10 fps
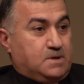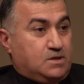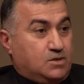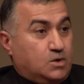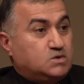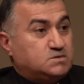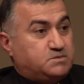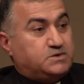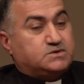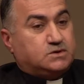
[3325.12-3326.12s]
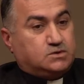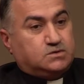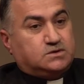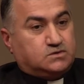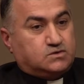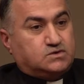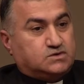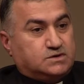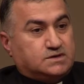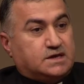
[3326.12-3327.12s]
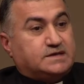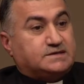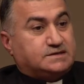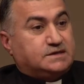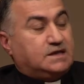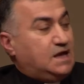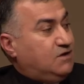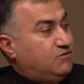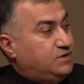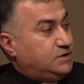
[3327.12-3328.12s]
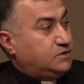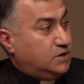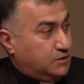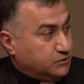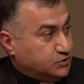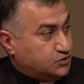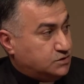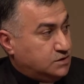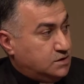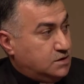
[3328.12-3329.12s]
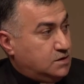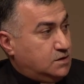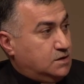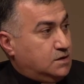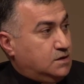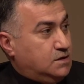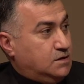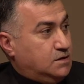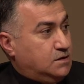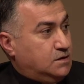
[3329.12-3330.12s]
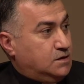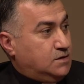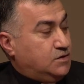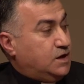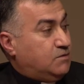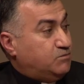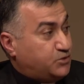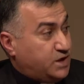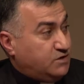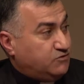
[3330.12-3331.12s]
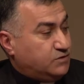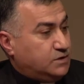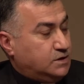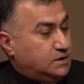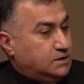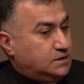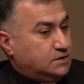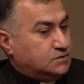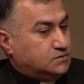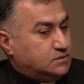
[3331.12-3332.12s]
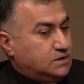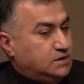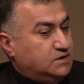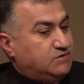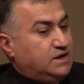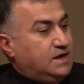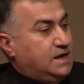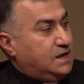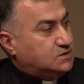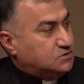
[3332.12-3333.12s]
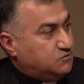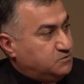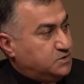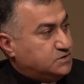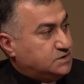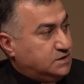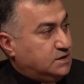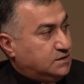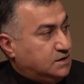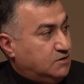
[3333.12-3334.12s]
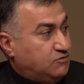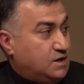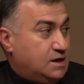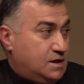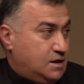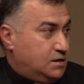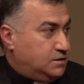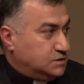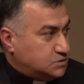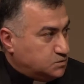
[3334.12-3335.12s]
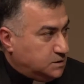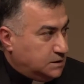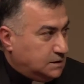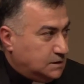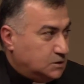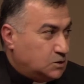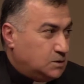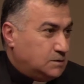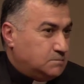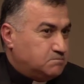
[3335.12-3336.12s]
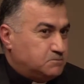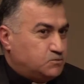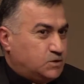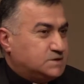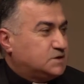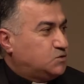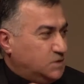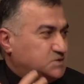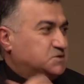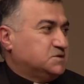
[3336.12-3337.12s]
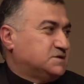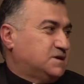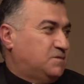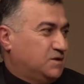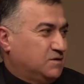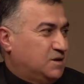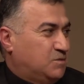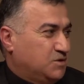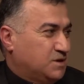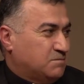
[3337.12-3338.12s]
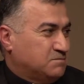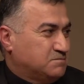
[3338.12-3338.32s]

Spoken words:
those persecuted Christians still have the courage and they are brave in giving a hand of mercy and love. This will raise questions among them.